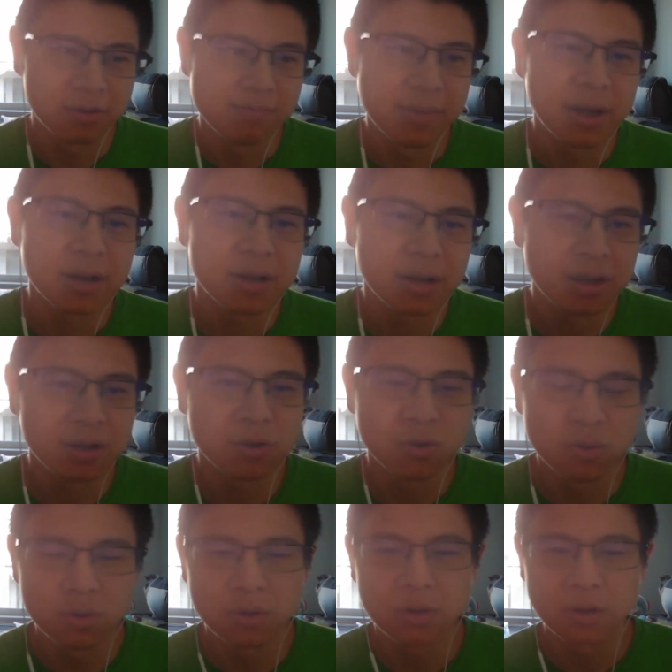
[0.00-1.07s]
Meta and
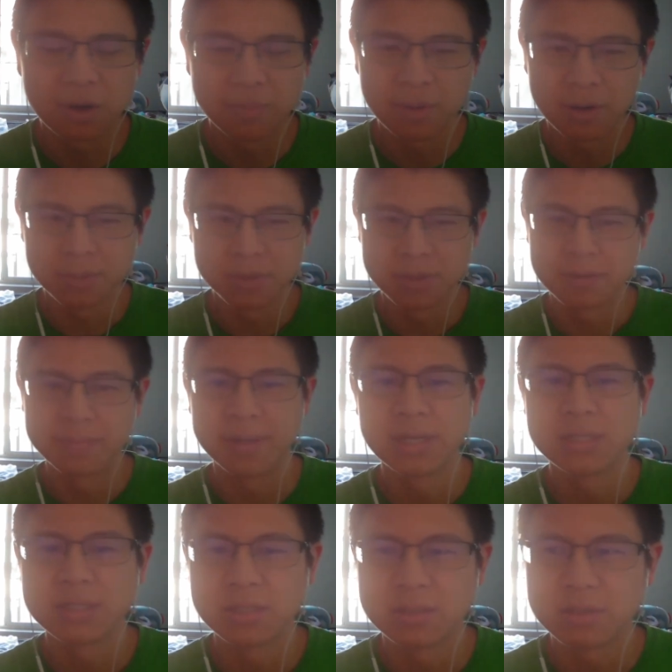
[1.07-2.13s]
Google are probably the
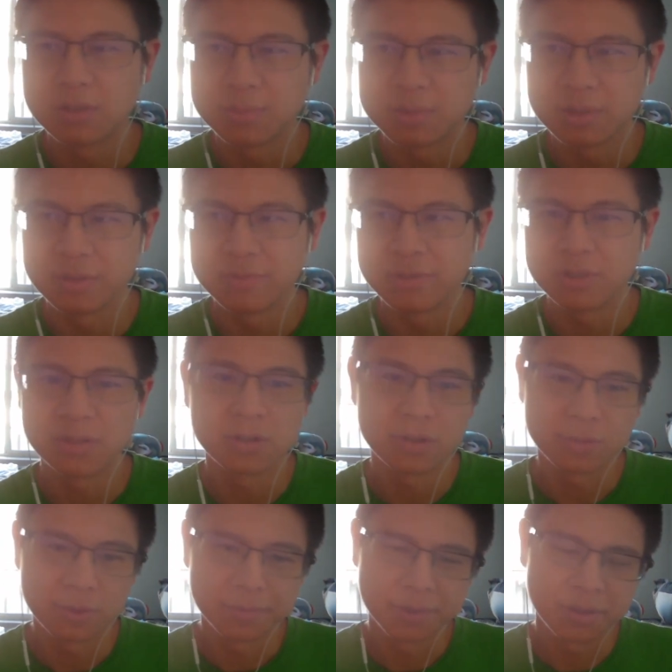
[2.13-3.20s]
best in terms of internal
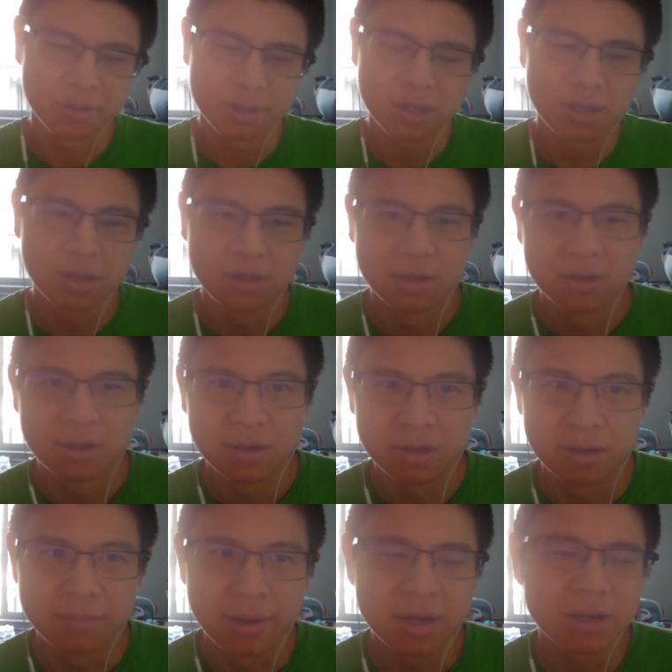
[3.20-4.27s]
mobility.
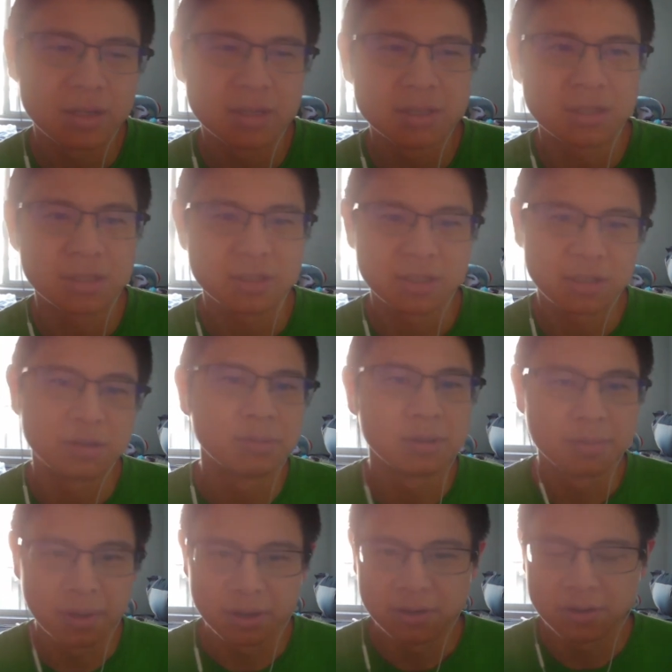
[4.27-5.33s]
Meta is considerably
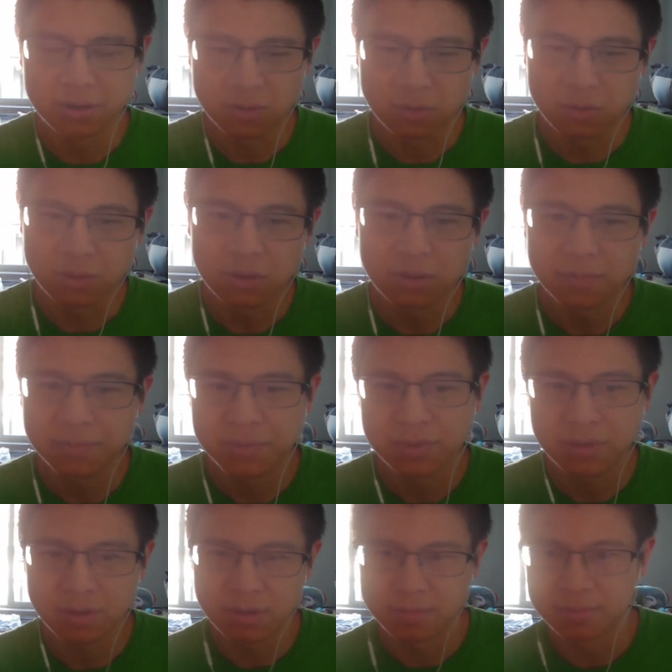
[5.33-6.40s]
better than Google.
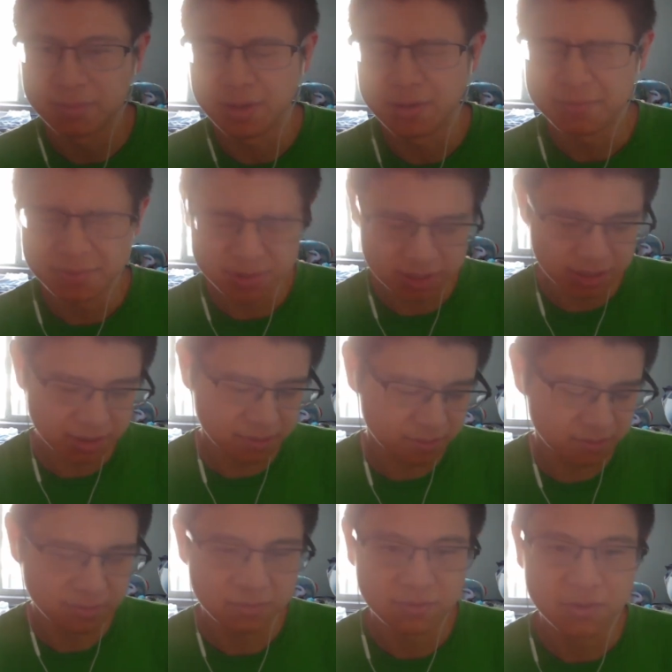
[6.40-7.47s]
I've seen
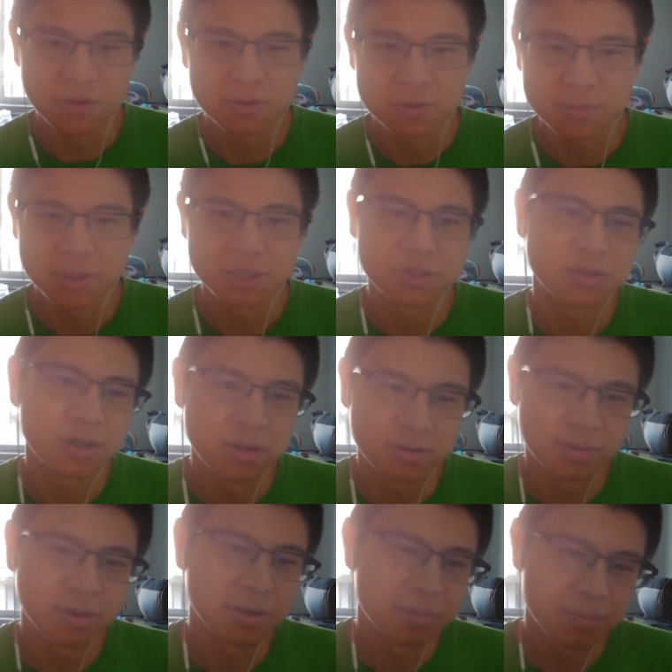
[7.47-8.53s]
folks measure it
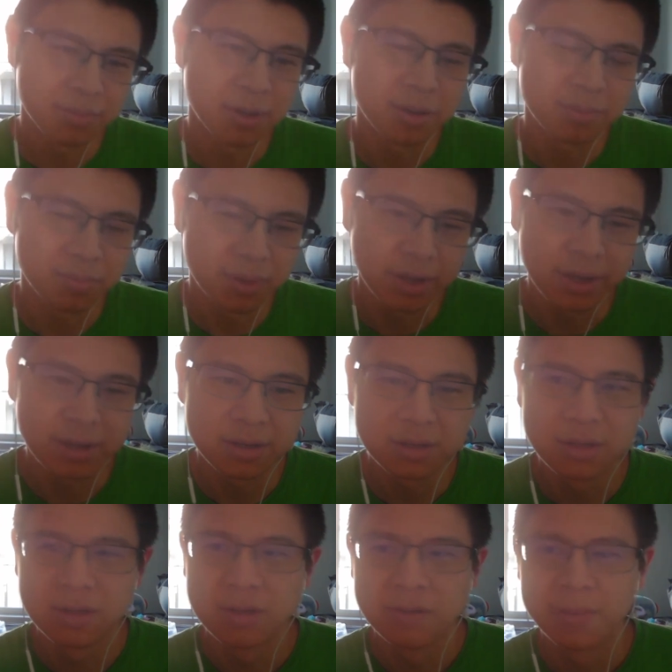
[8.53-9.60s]
on Blind,
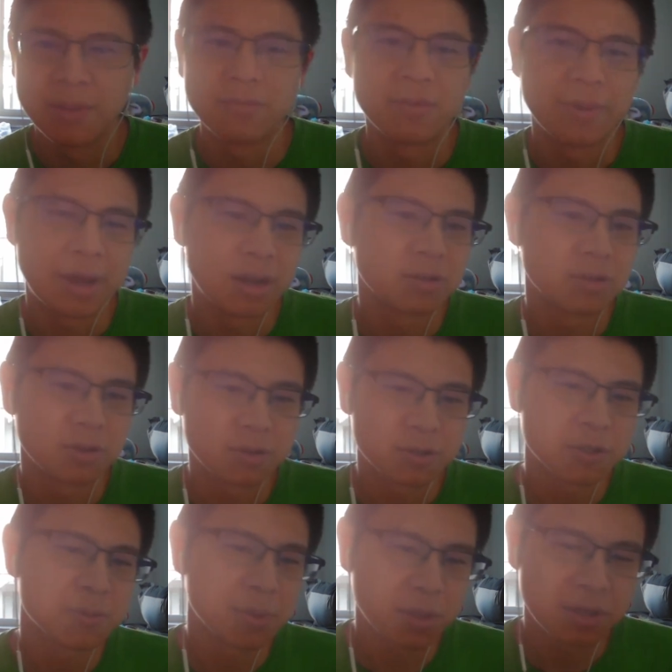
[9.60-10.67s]
and from anecdotal
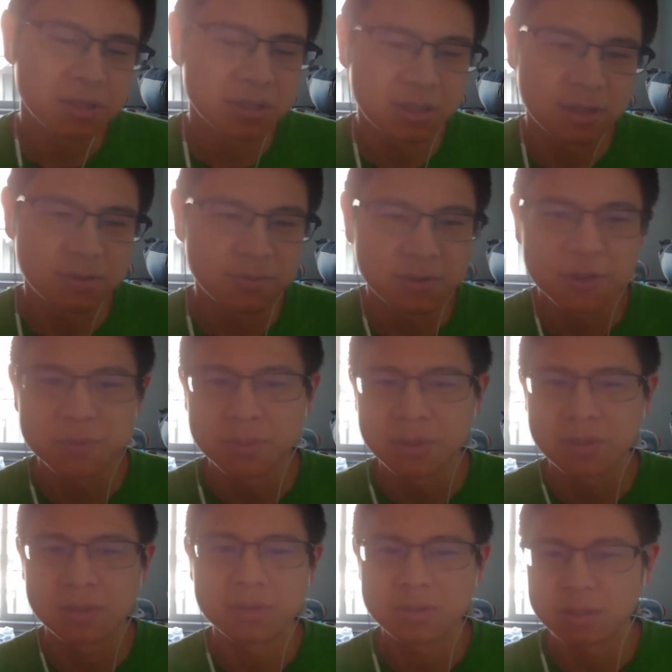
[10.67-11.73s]
experience,
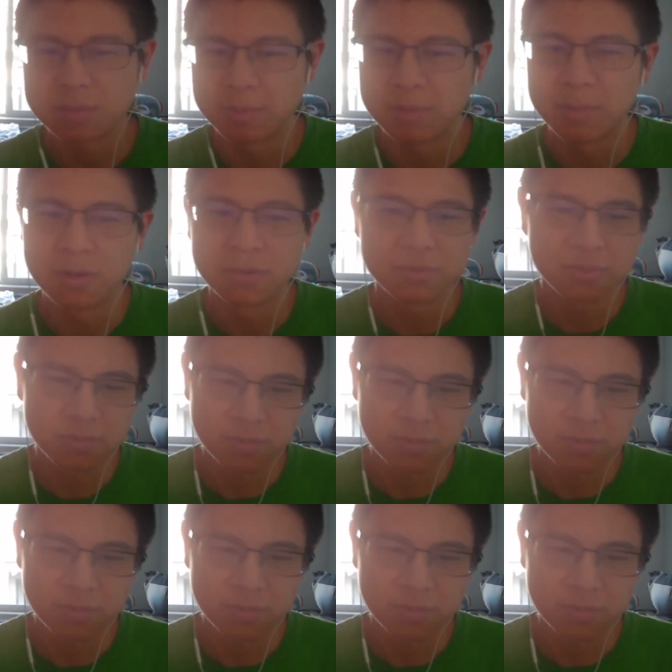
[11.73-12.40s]
Facebook should promote